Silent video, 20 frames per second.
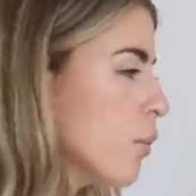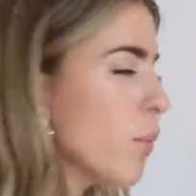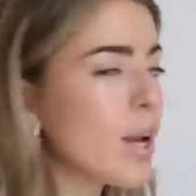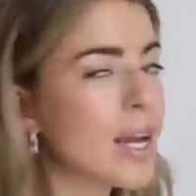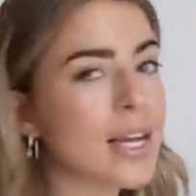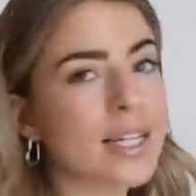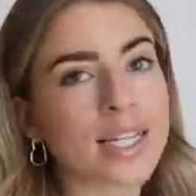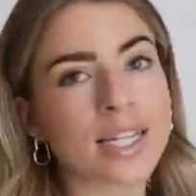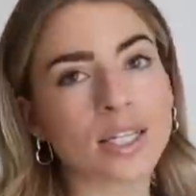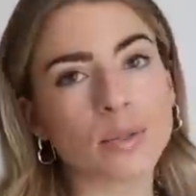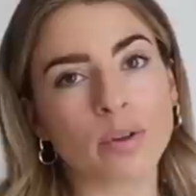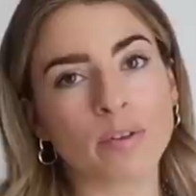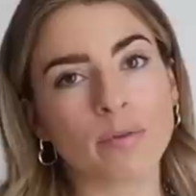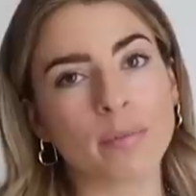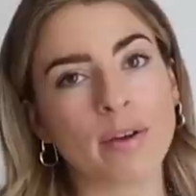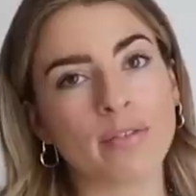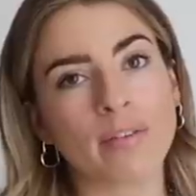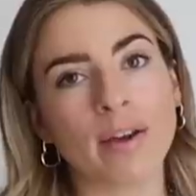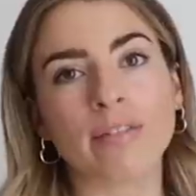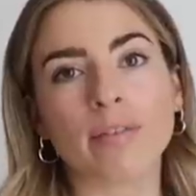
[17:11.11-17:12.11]
Weekday is one of
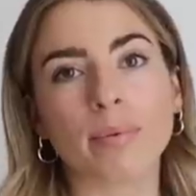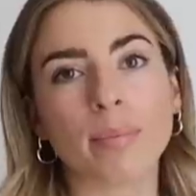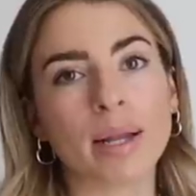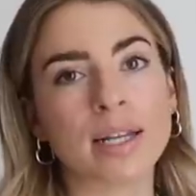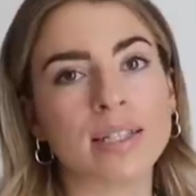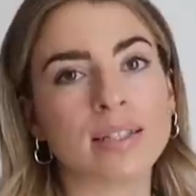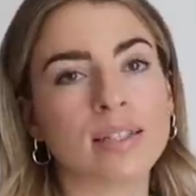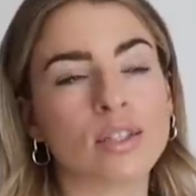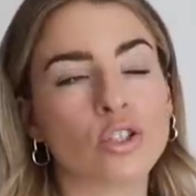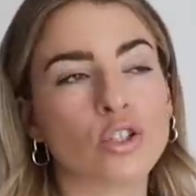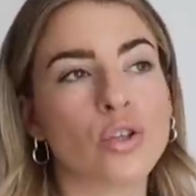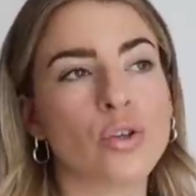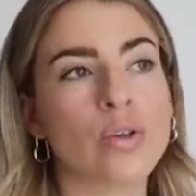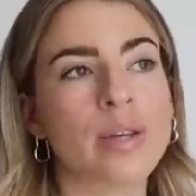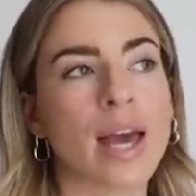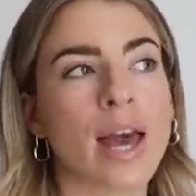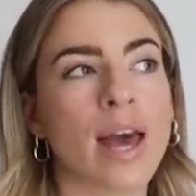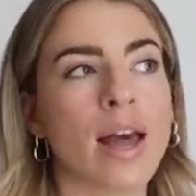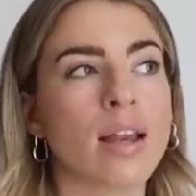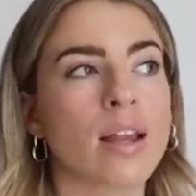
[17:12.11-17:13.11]
my favourite places to
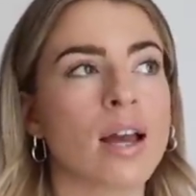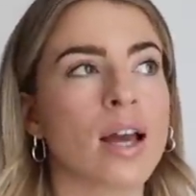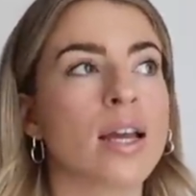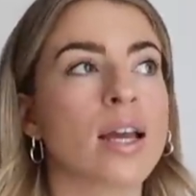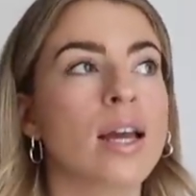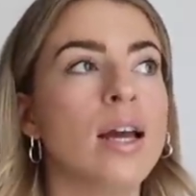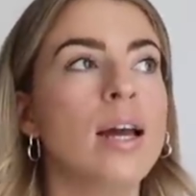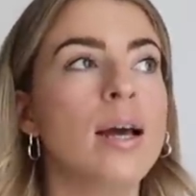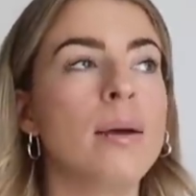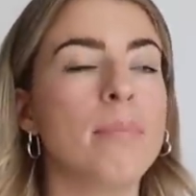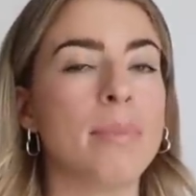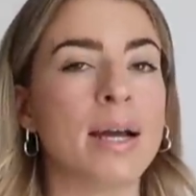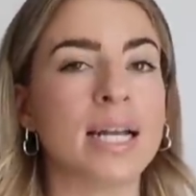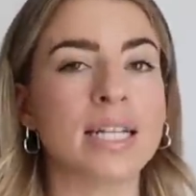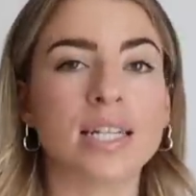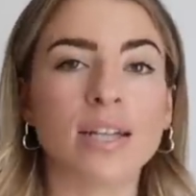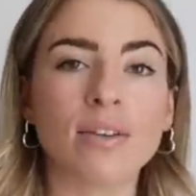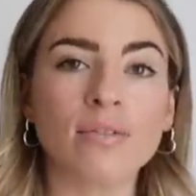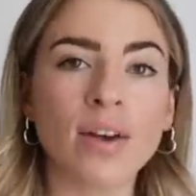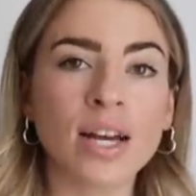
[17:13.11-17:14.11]
get like
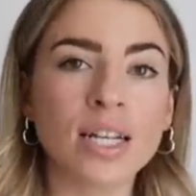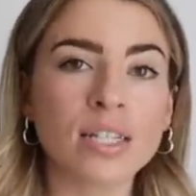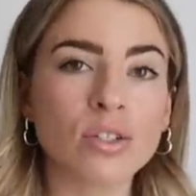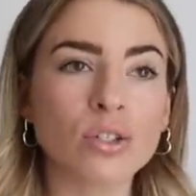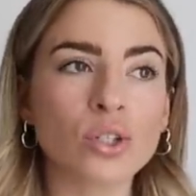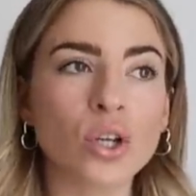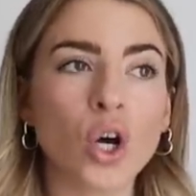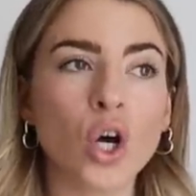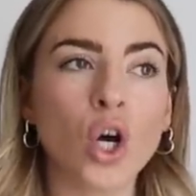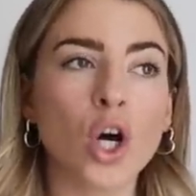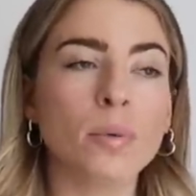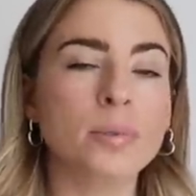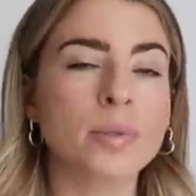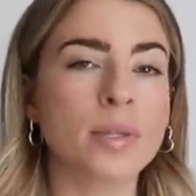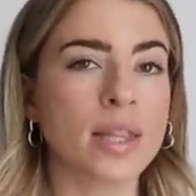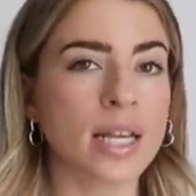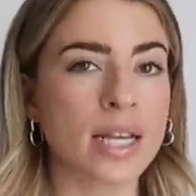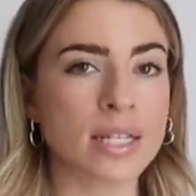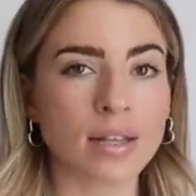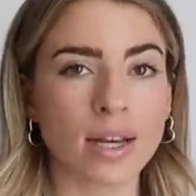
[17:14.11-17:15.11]
basic vest tops
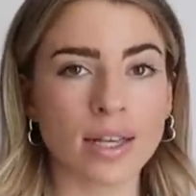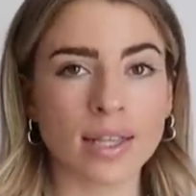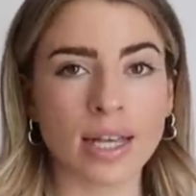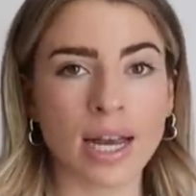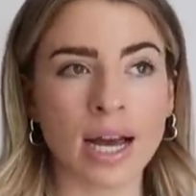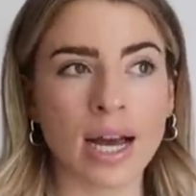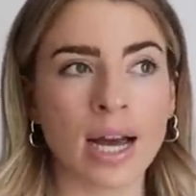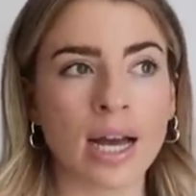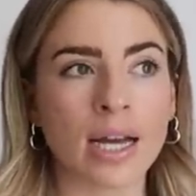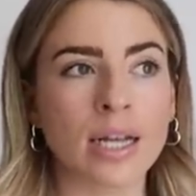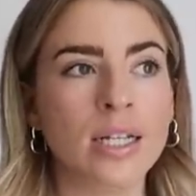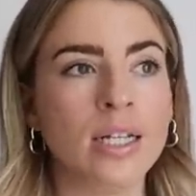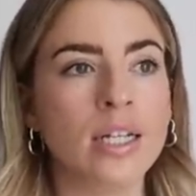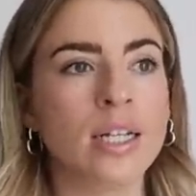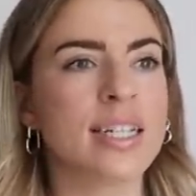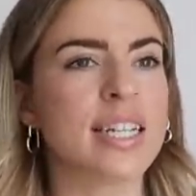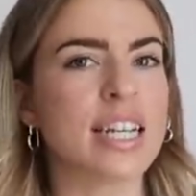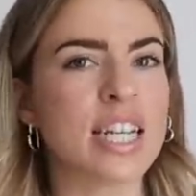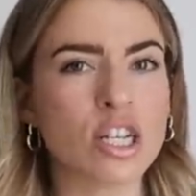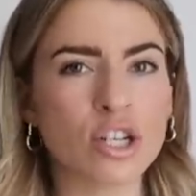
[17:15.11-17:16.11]
and things like that,
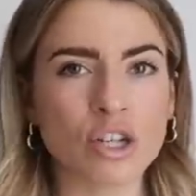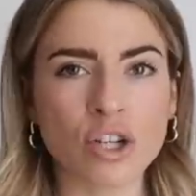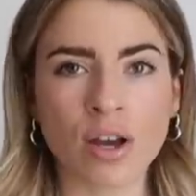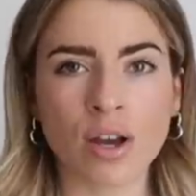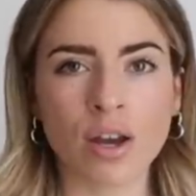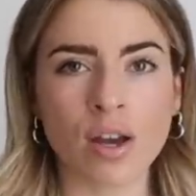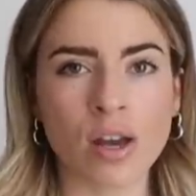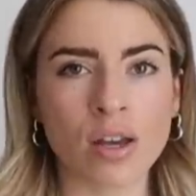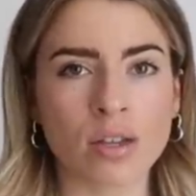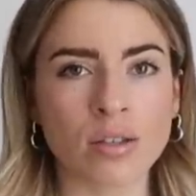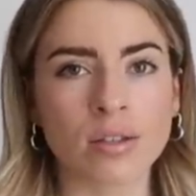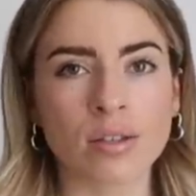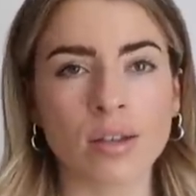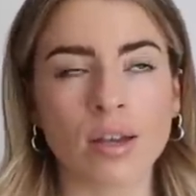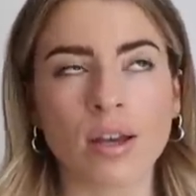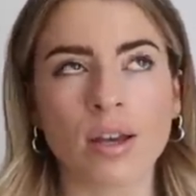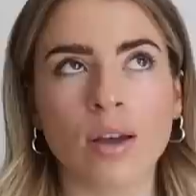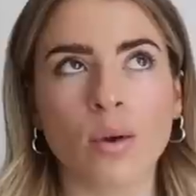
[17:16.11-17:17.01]
t-shirts,